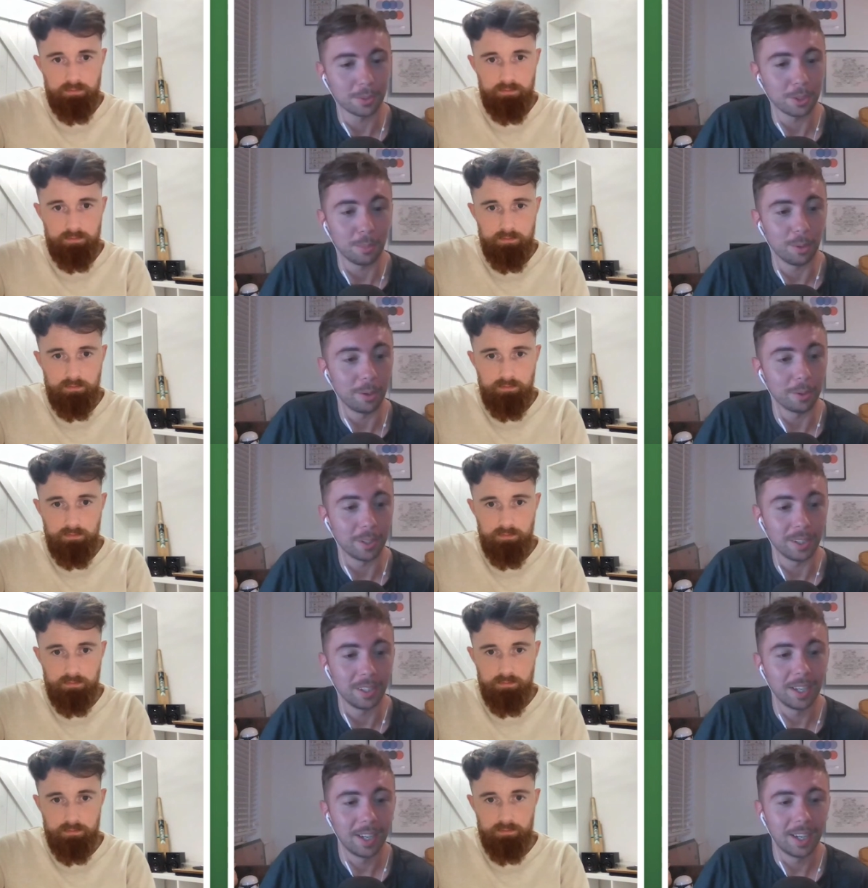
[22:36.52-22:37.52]
Speaker 1: top bloke. And
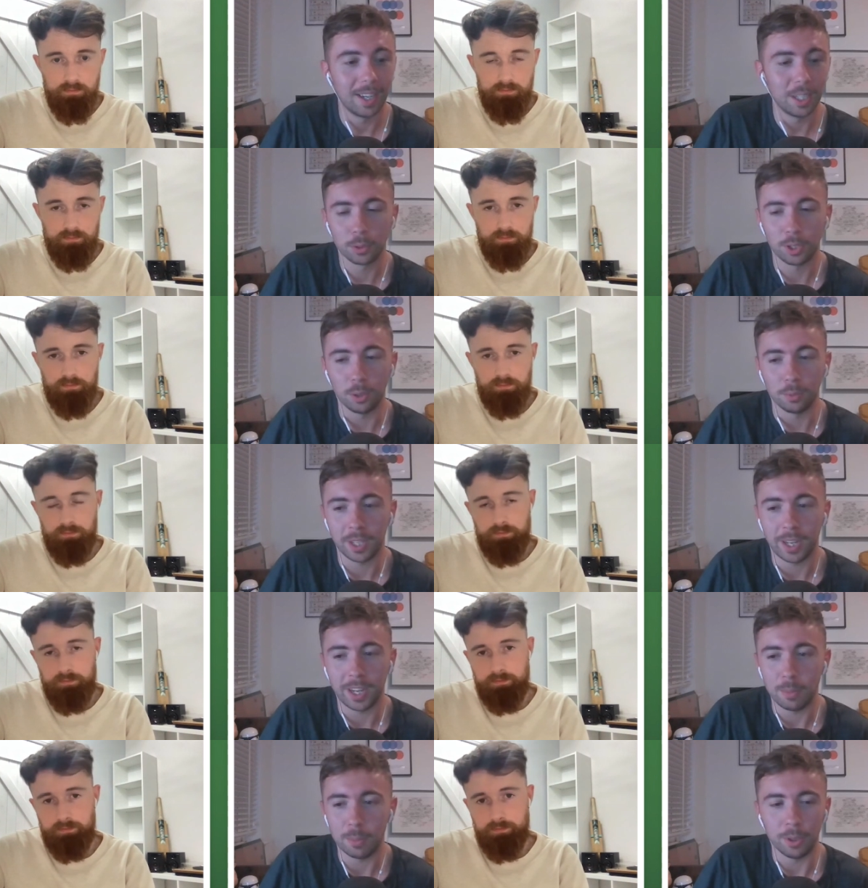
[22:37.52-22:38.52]
he's one you love to
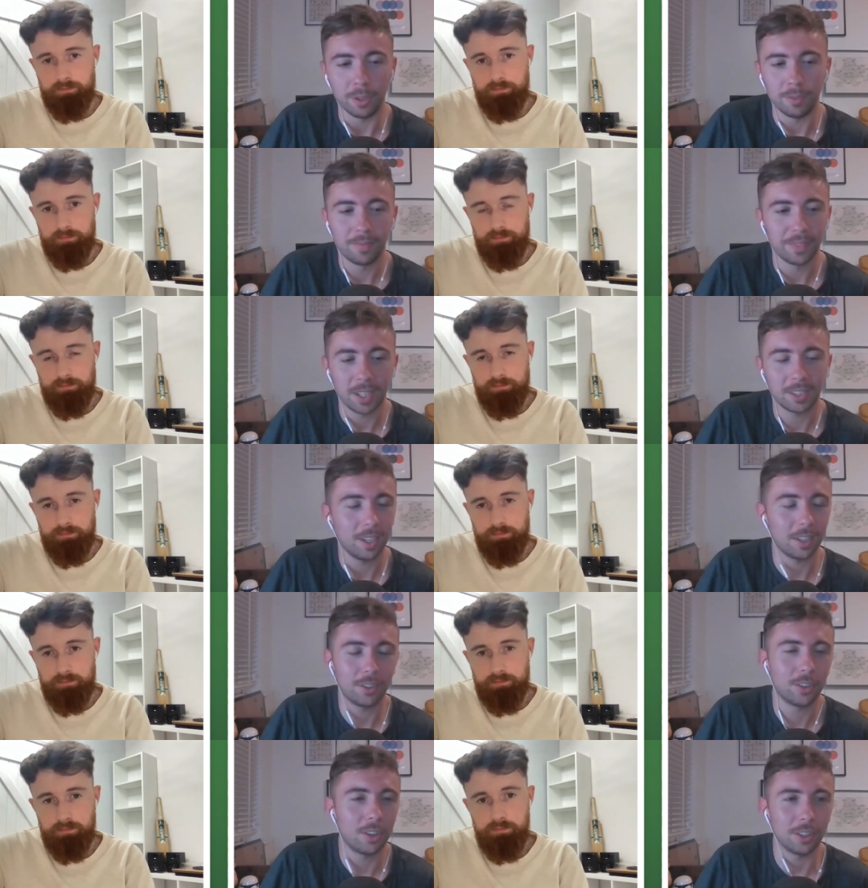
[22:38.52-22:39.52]
hate, but I, I
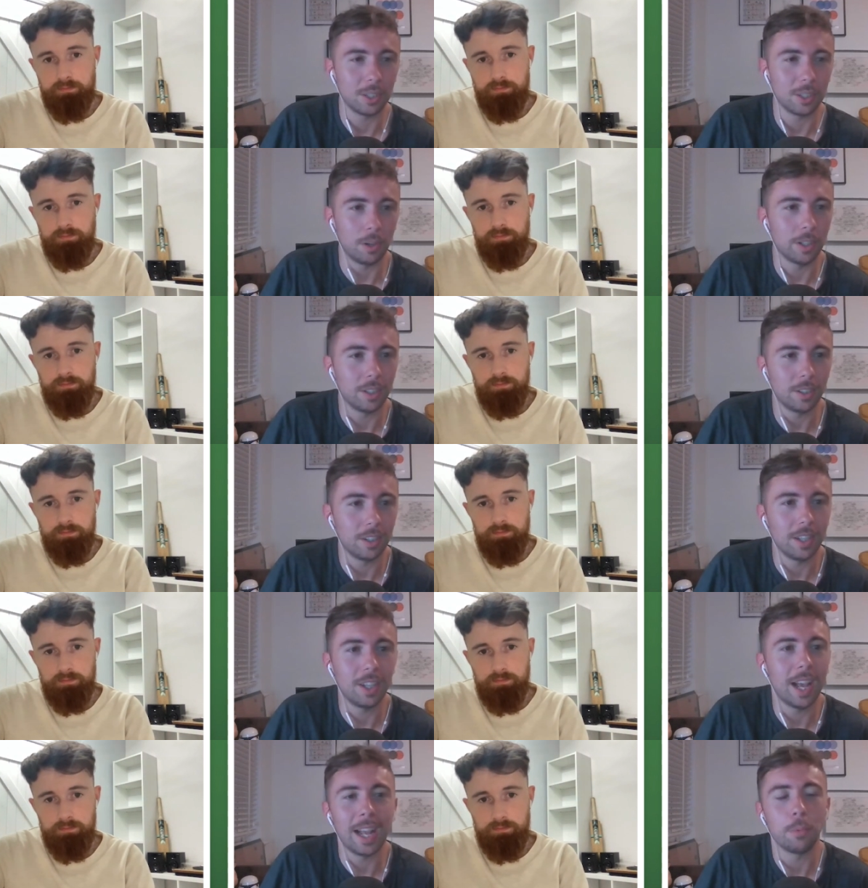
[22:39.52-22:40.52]
just can't see why
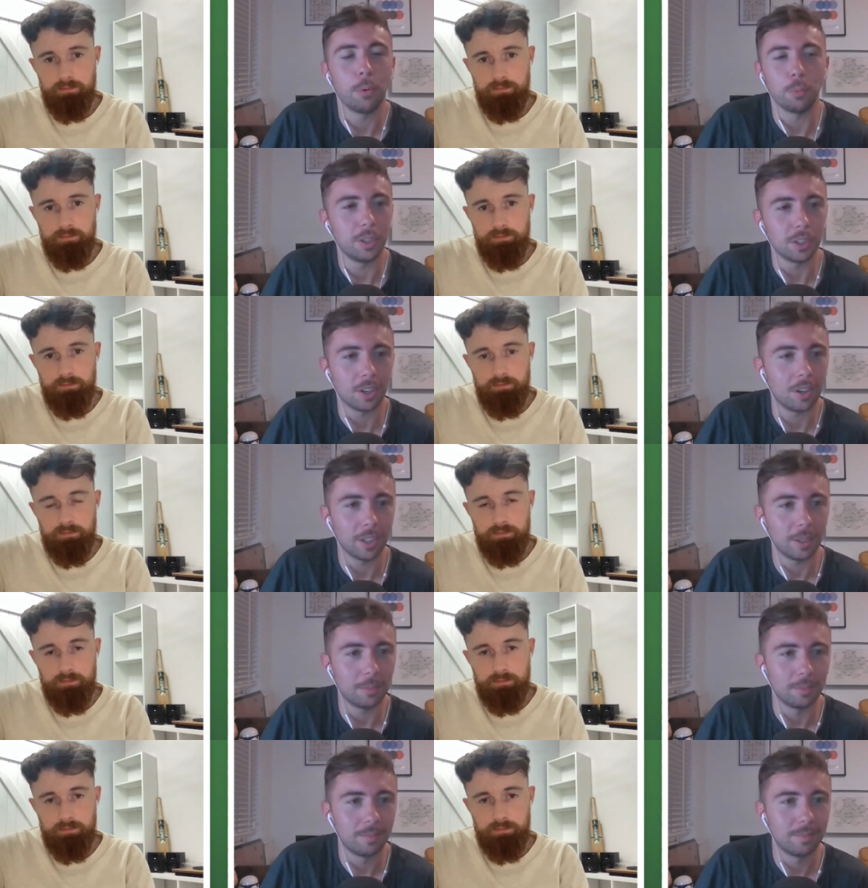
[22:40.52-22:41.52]
he, anyone would dislike
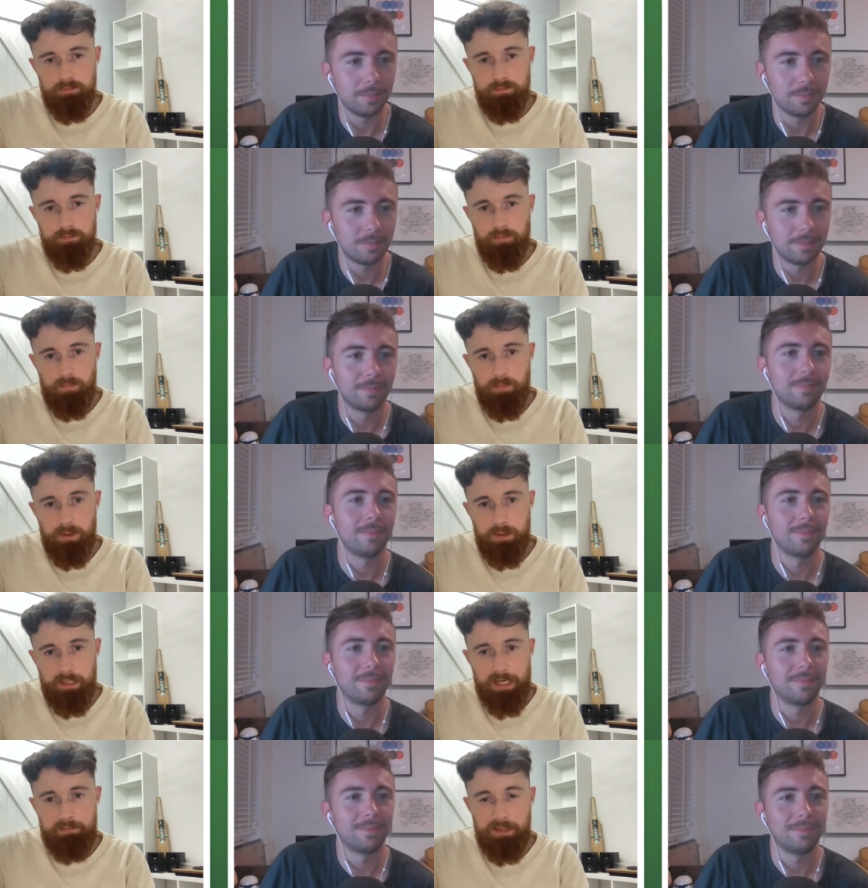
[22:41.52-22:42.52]
him
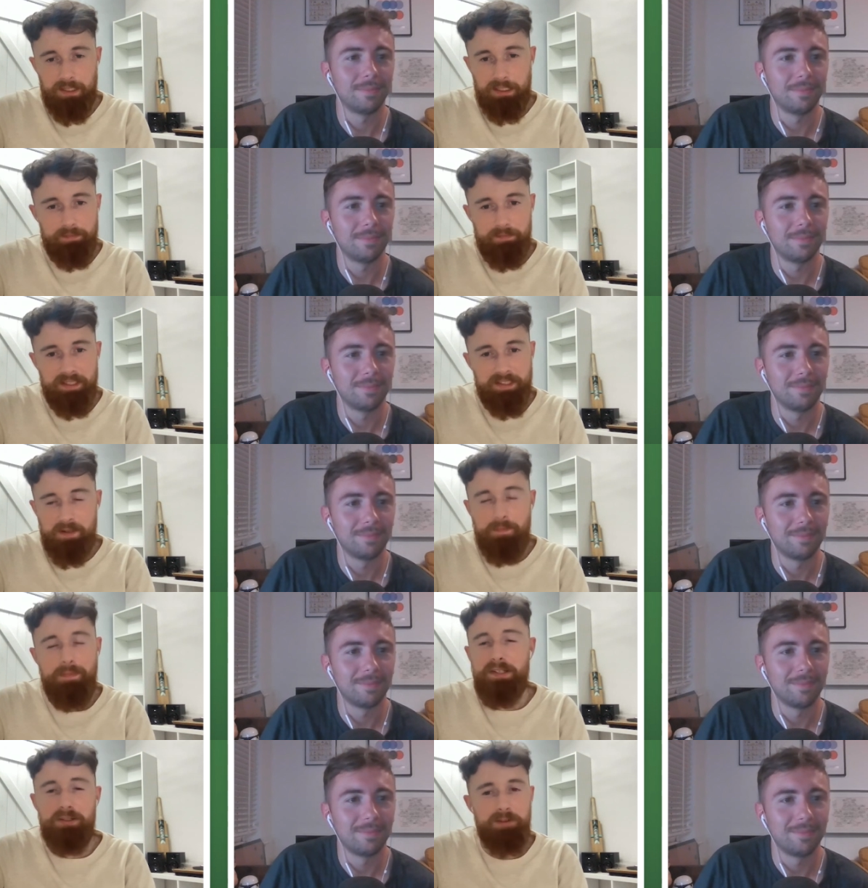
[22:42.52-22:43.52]
Speaker 2: yeah, I, it's a
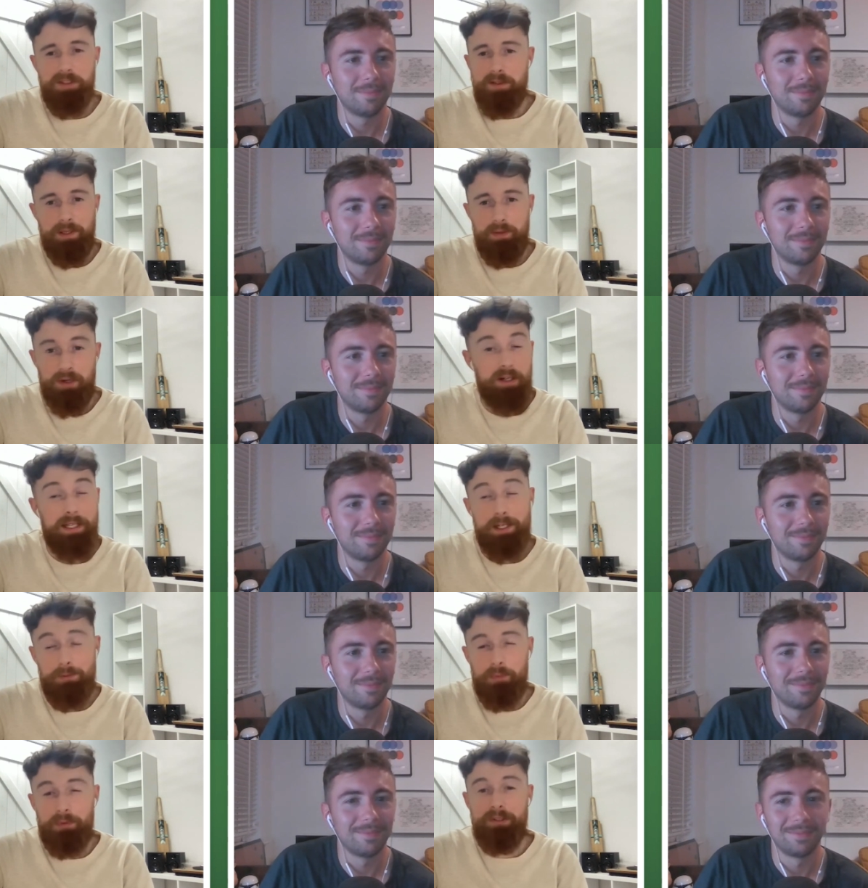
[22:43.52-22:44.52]
mystery to me why
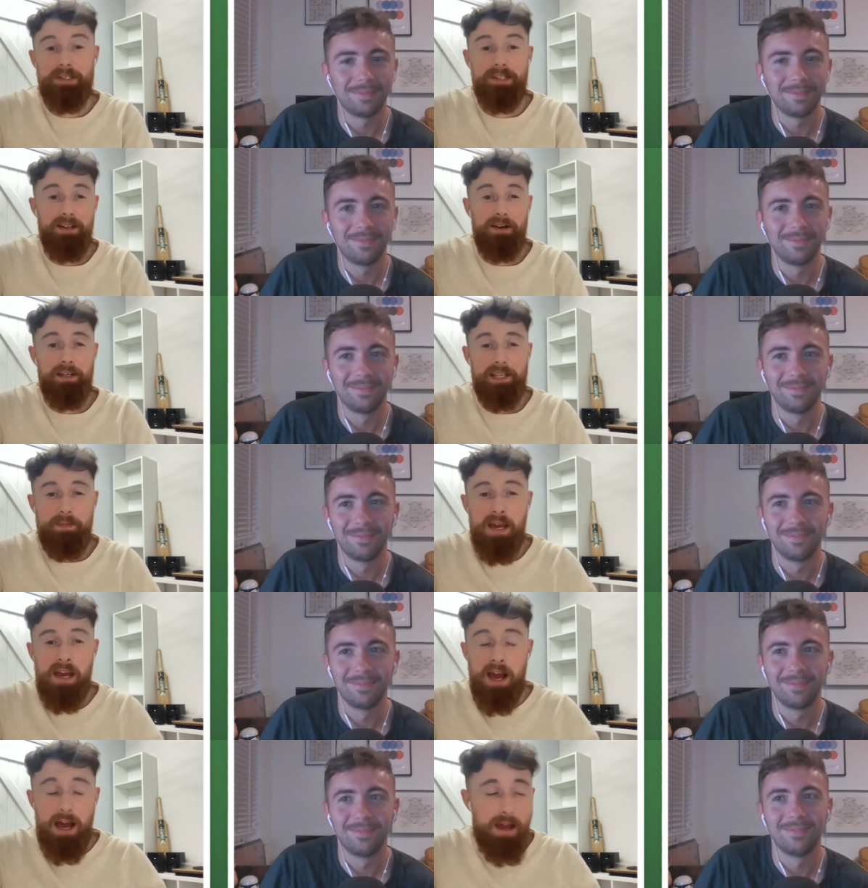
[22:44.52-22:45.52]
anyone would dislike him.
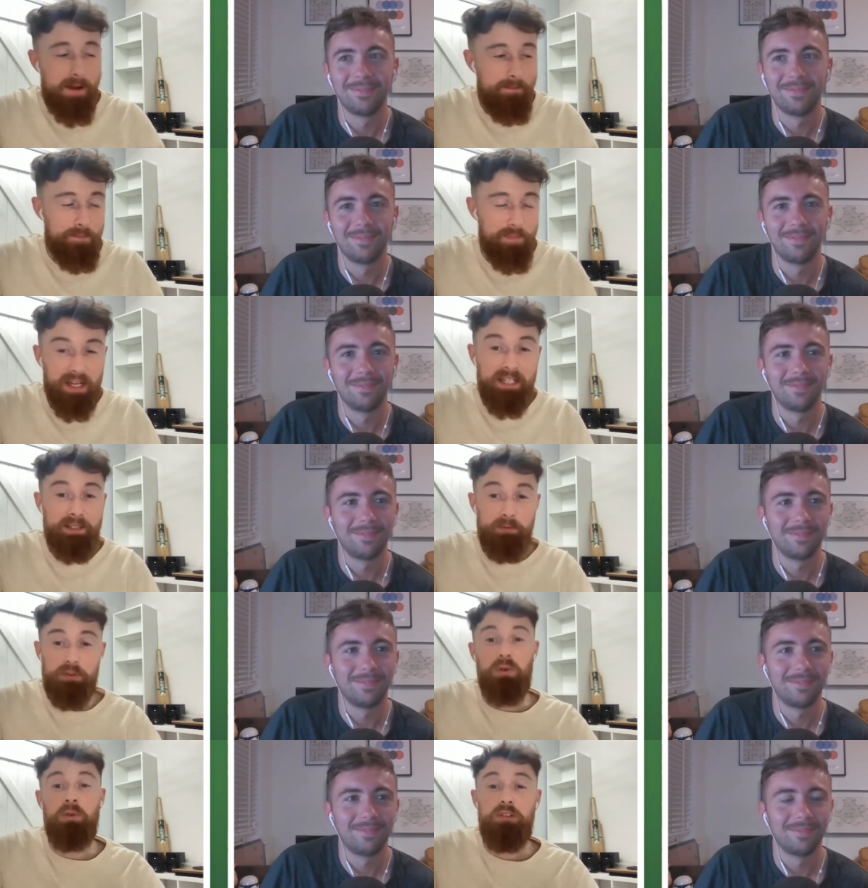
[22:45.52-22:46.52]
Um, and it
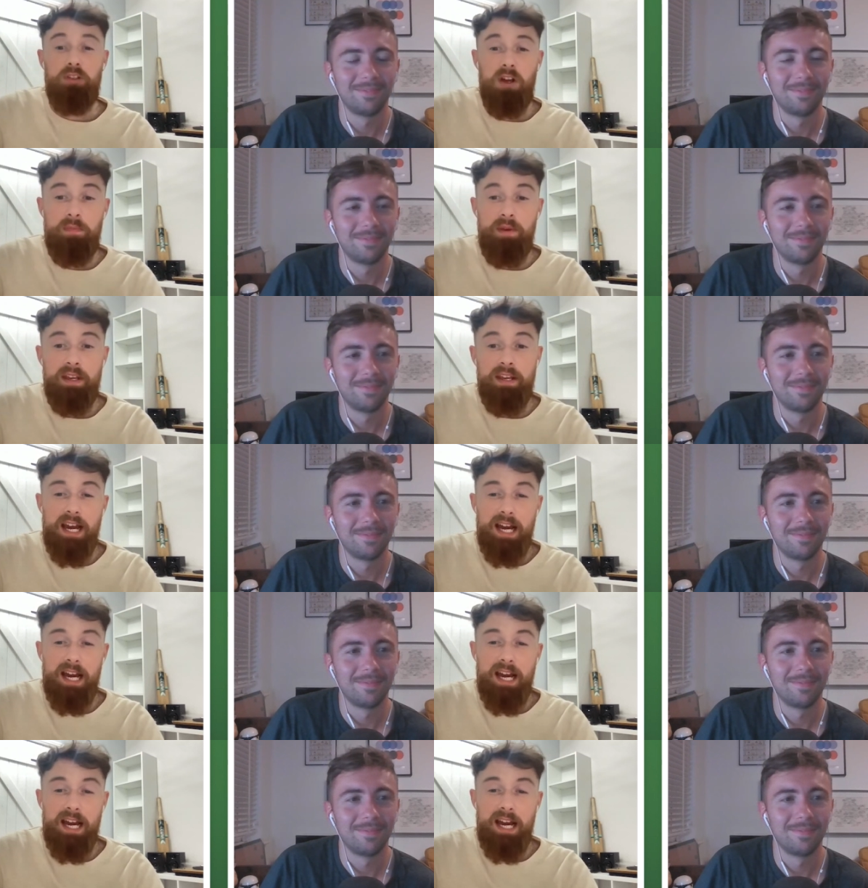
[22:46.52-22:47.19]
would also be